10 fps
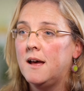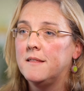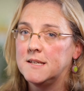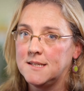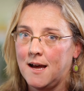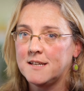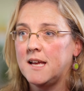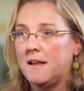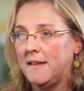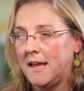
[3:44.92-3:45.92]
and the
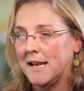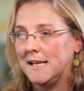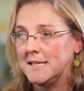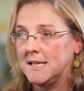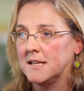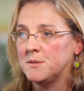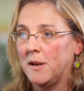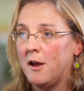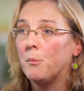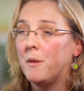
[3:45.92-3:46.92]
data and the analytics
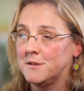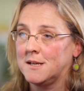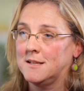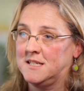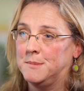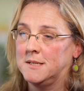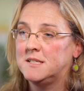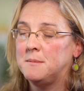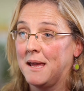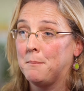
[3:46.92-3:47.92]
will help those customers
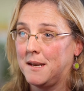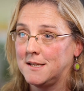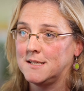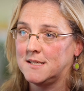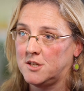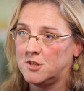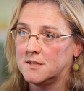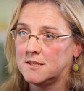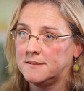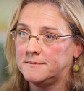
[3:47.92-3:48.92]
to make better
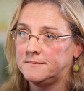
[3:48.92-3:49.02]
decisions.